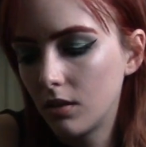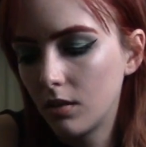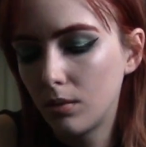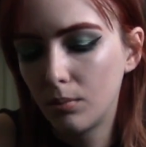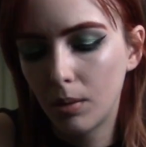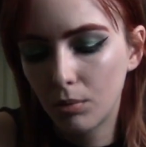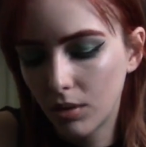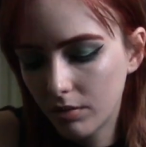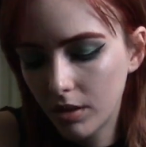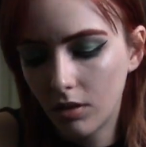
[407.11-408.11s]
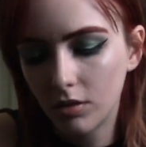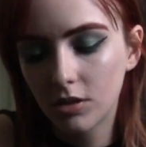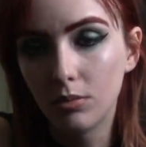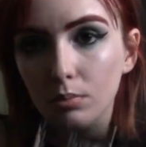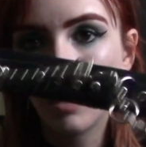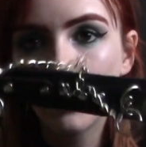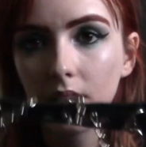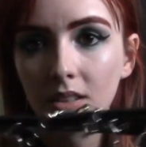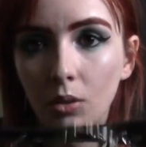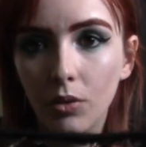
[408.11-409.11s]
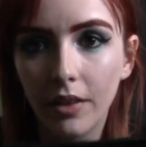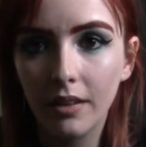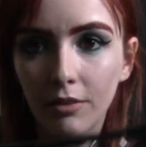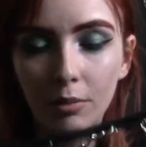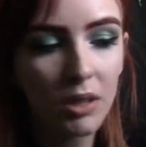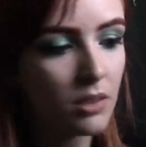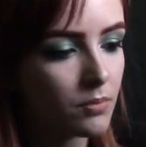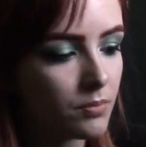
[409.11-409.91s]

Um, my boyfriend also made this whole thing for me.